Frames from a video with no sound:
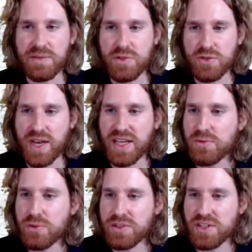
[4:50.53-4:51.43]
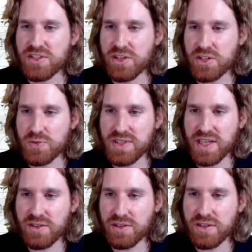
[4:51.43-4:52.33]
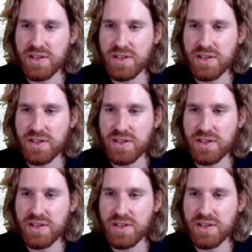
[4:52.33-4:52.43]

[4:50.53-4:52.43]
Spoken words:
So any word that starts with terror,